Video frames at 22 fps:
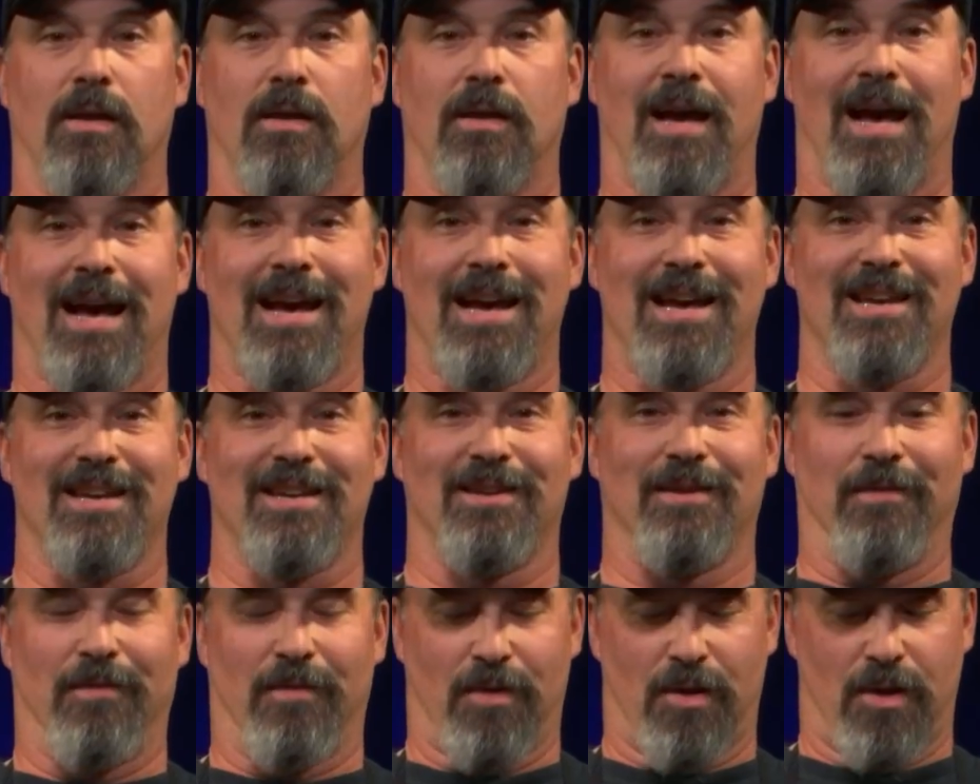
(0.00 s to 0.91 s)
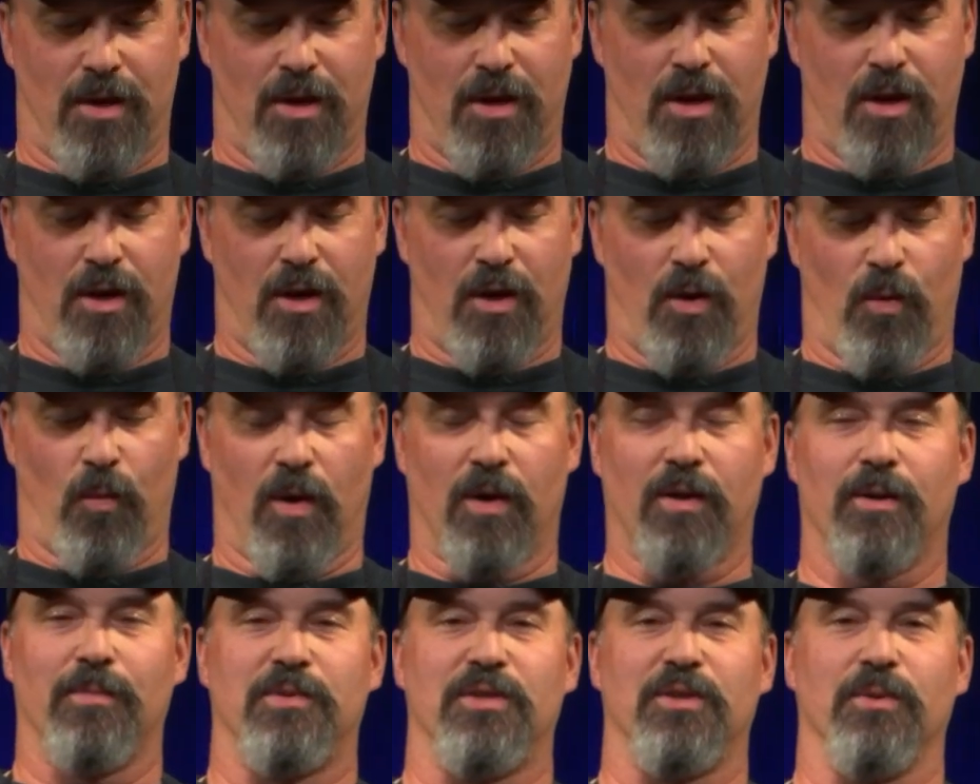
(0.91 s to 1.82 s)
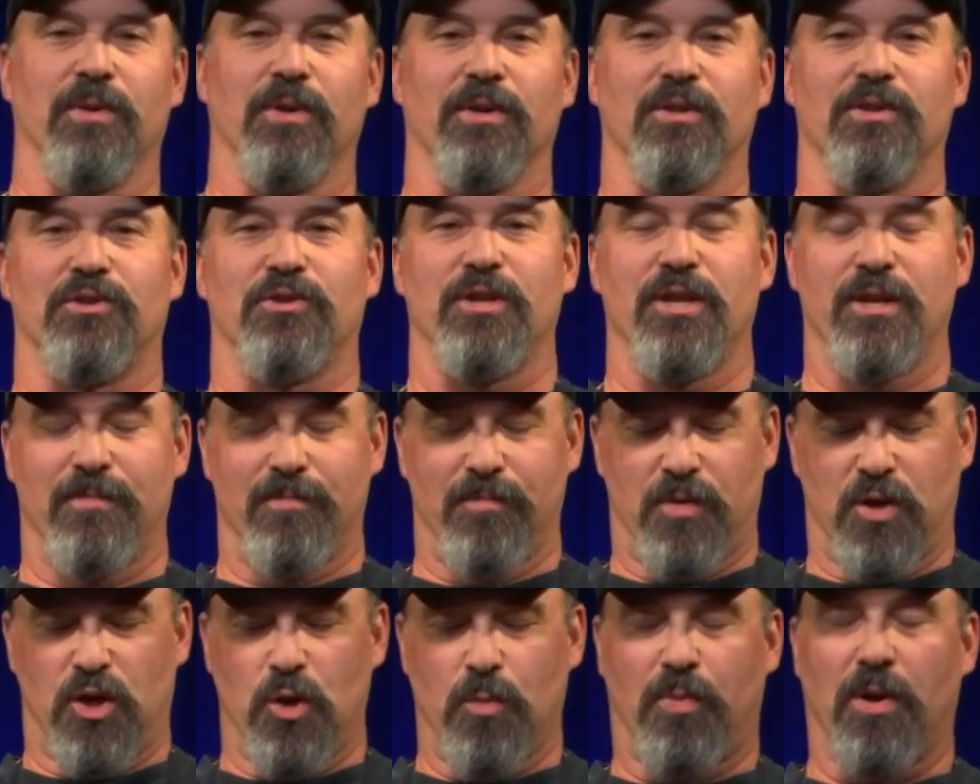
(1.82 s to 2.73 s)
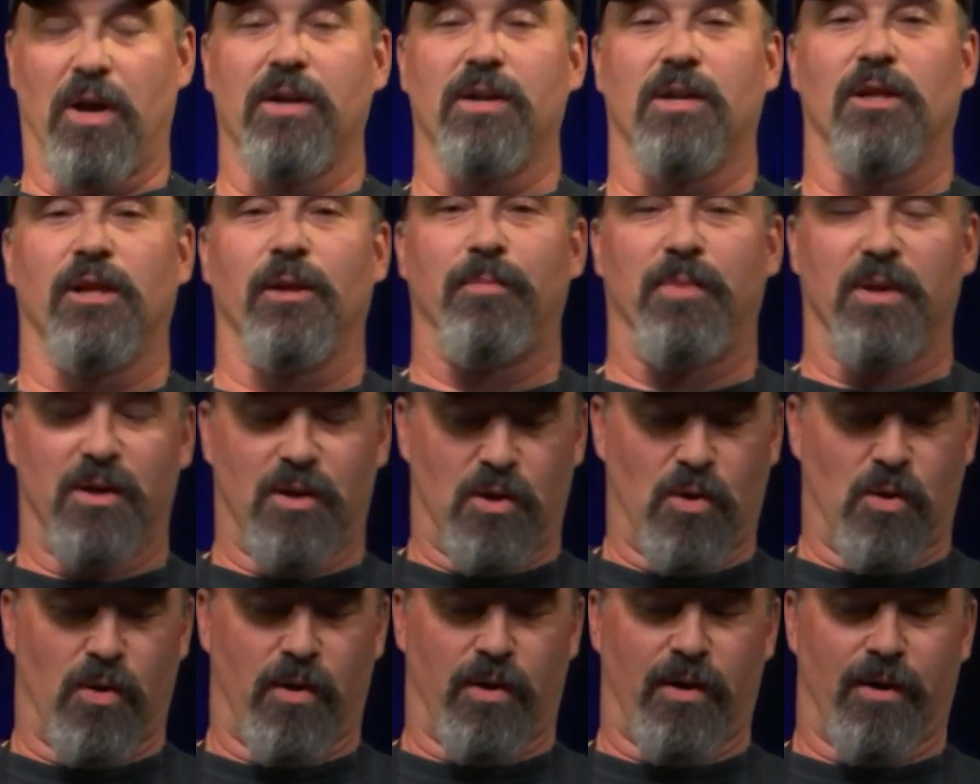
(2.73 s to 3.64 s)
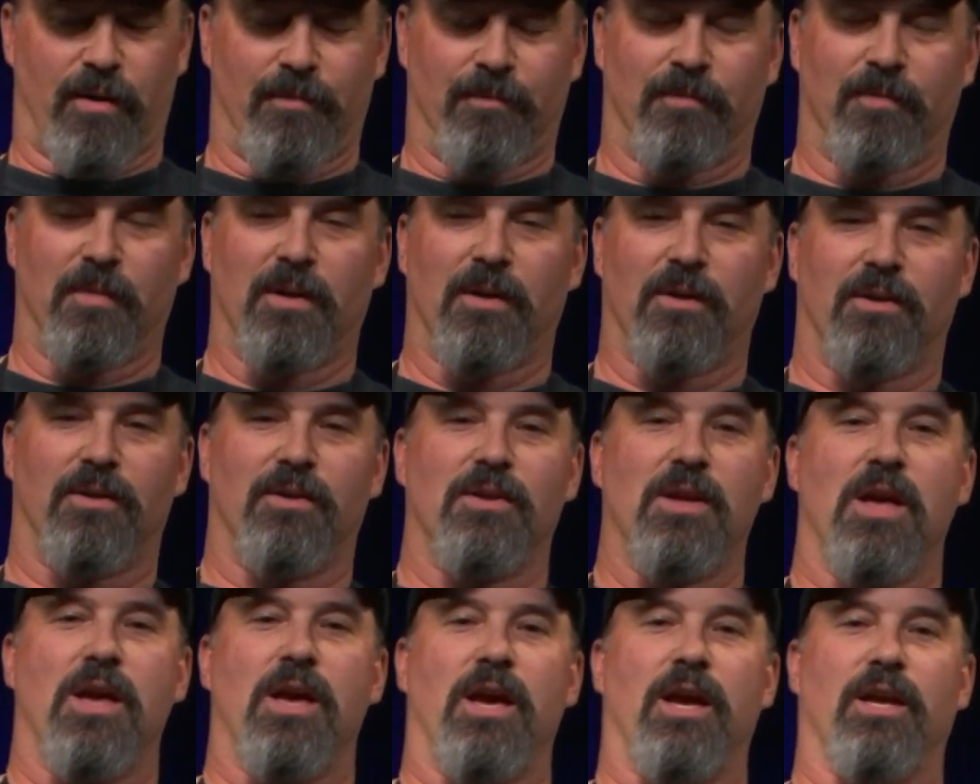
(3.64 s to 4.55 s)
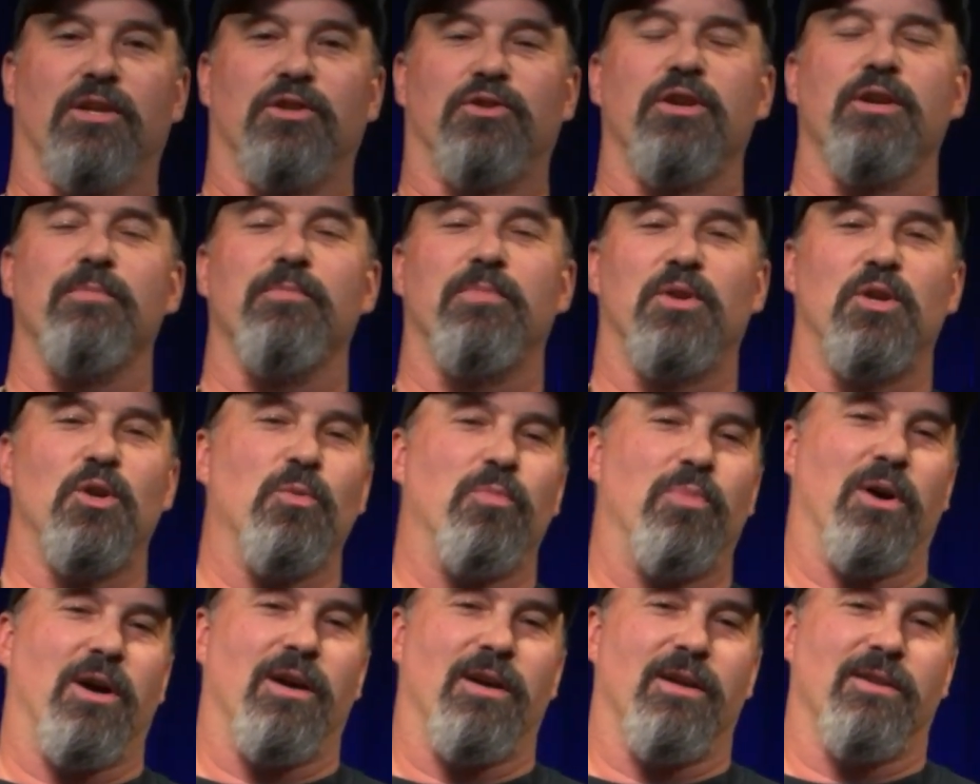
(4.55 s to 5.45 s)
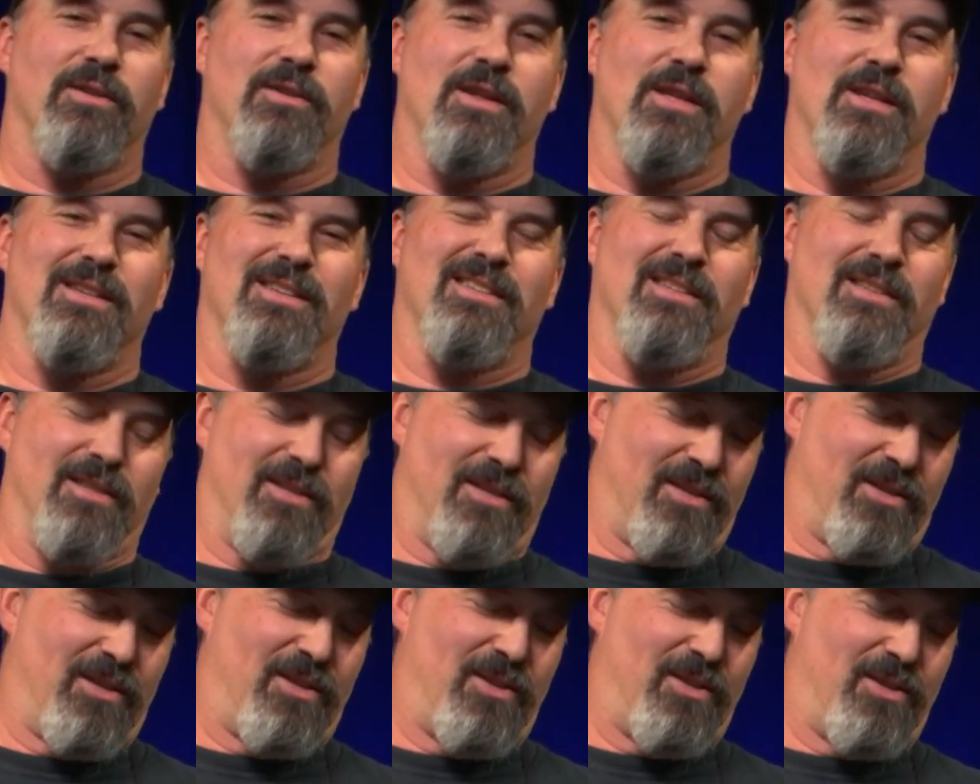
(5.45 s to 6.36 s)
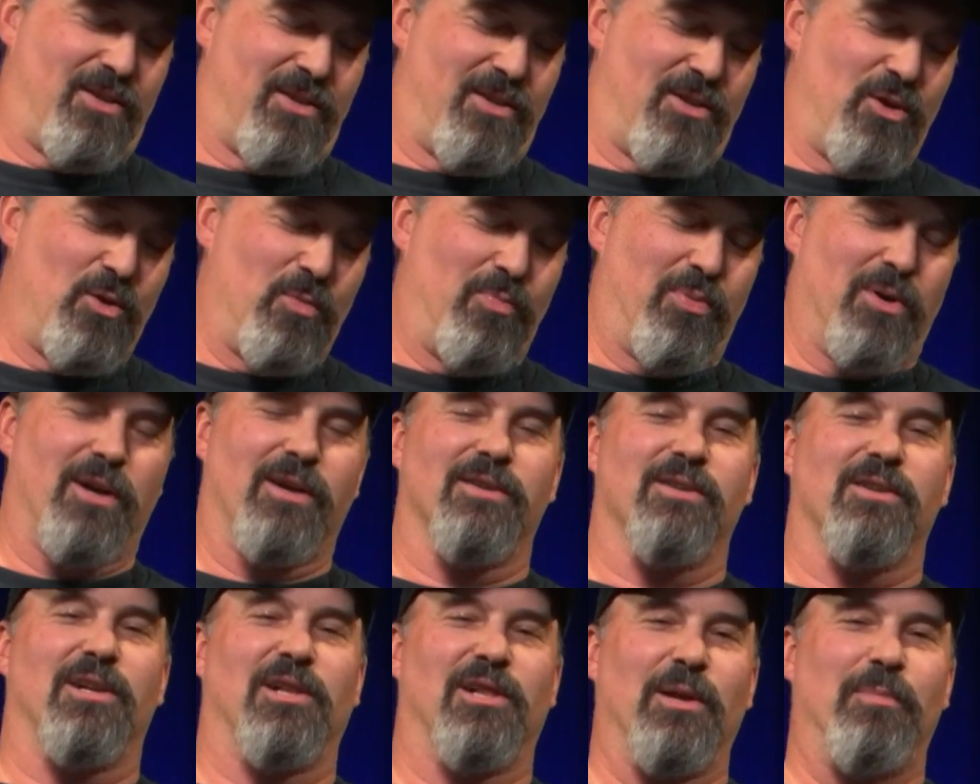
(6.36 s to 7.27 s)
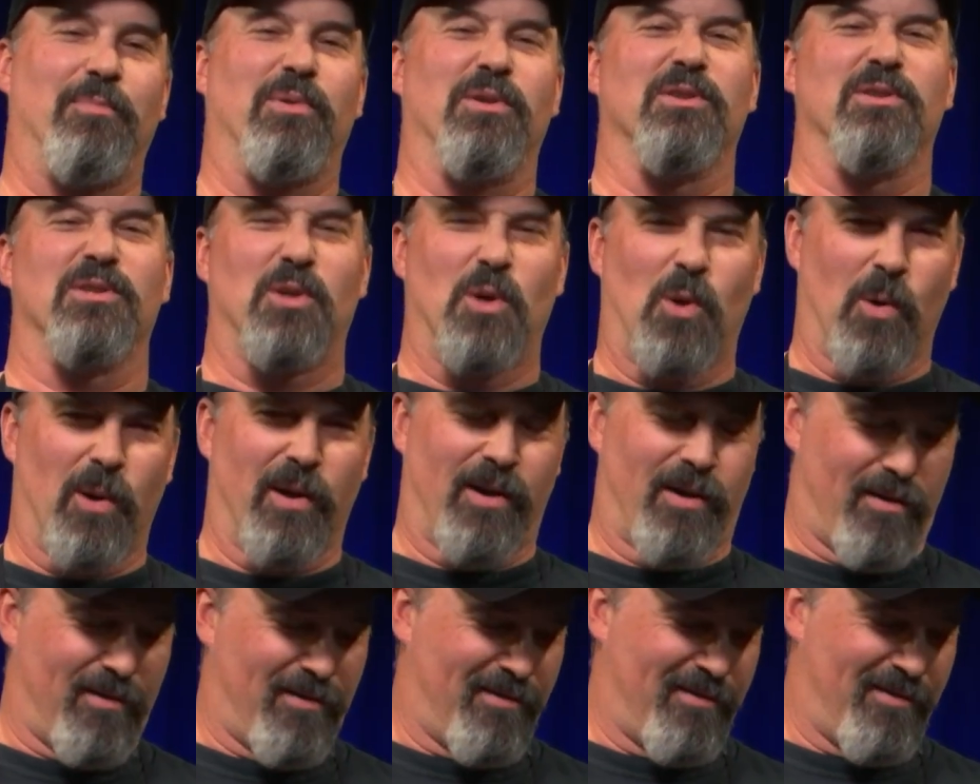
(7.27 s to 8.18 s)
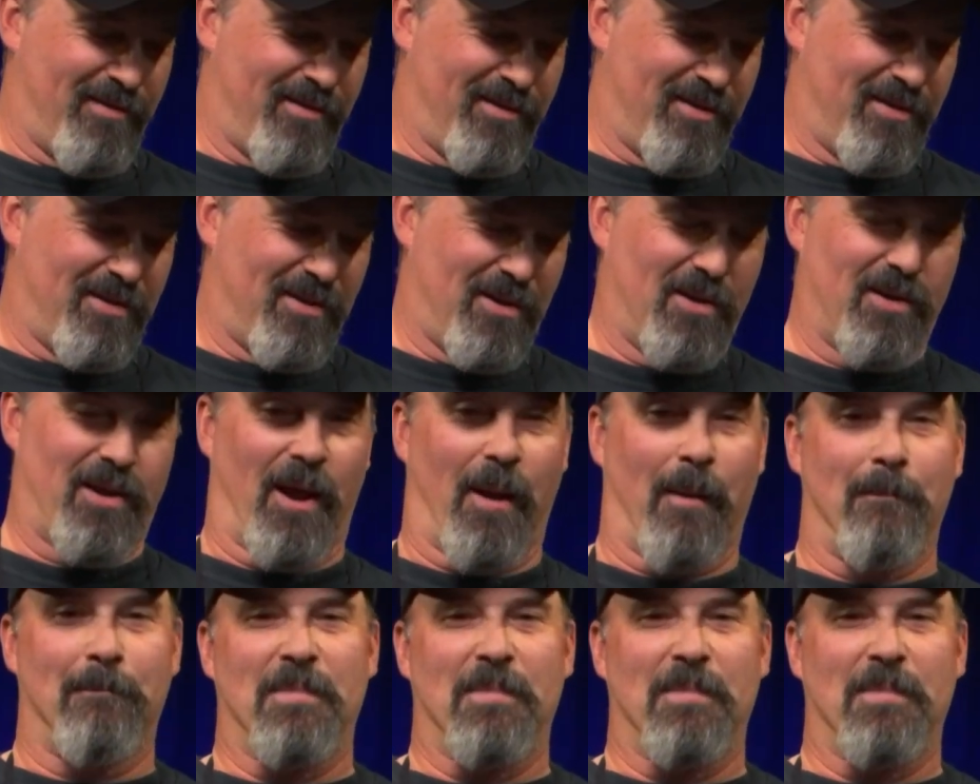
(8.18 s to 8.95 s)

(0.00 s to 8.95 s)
Hi, welcome to Extreme Coupon Clipping Corner. Extreme Coupon Clippers Corner. Okay.